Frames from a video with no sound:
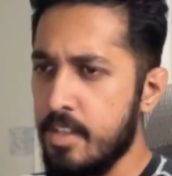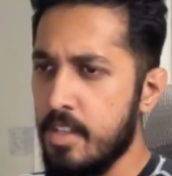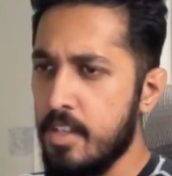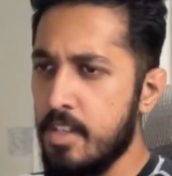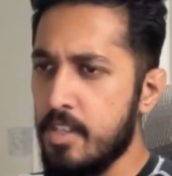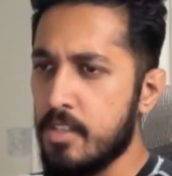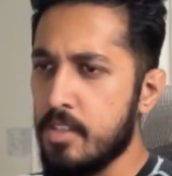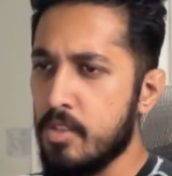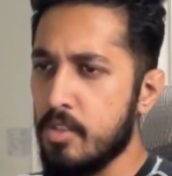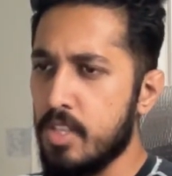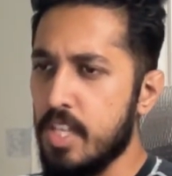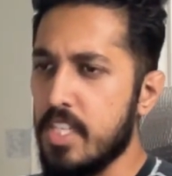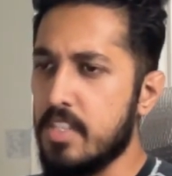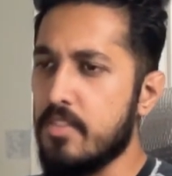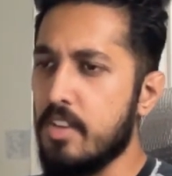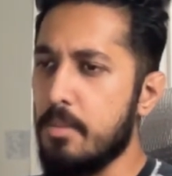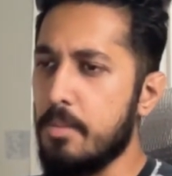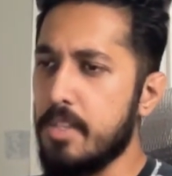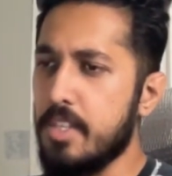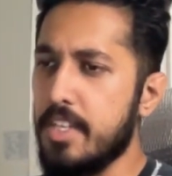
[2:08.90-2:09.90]
So this
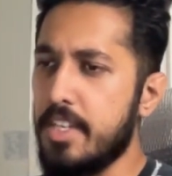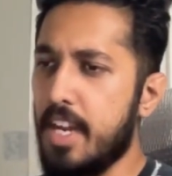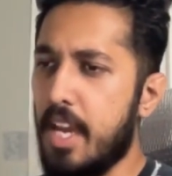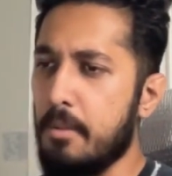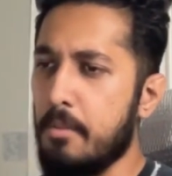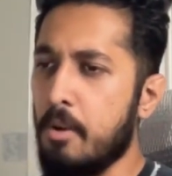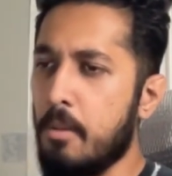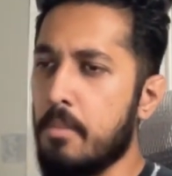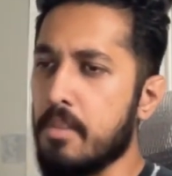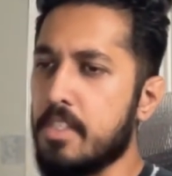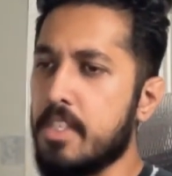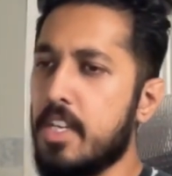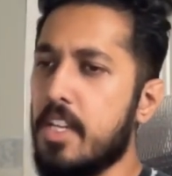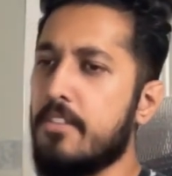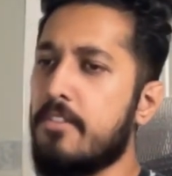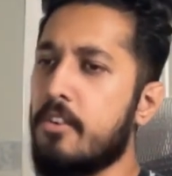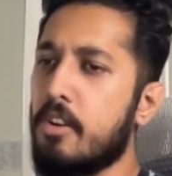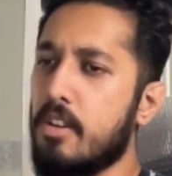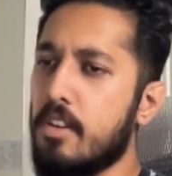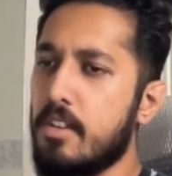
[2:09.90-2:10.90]
will be the time complexity
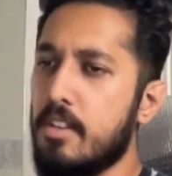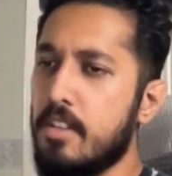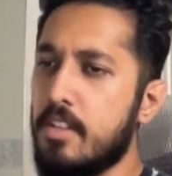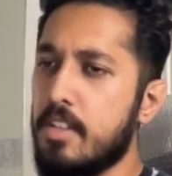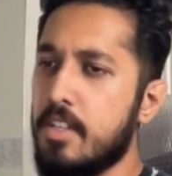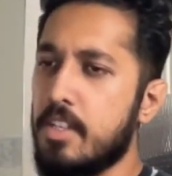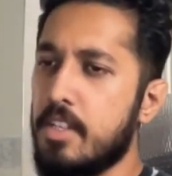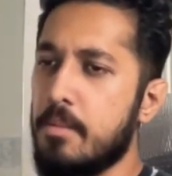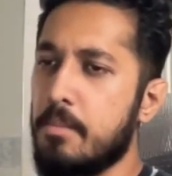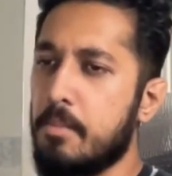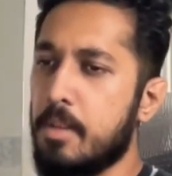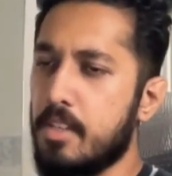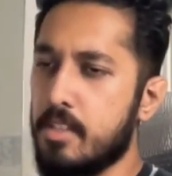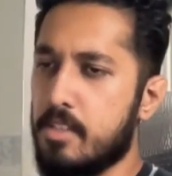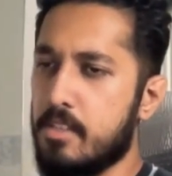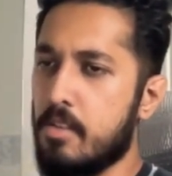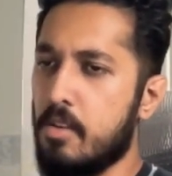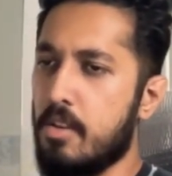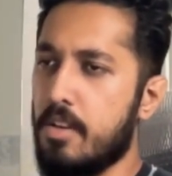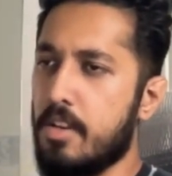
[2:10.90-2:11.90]
for merge
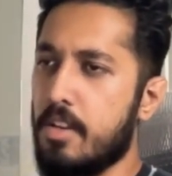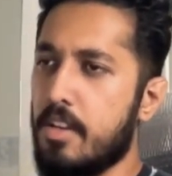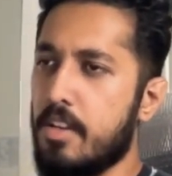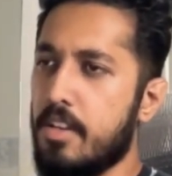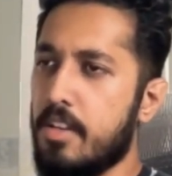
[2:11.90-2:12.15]
sort.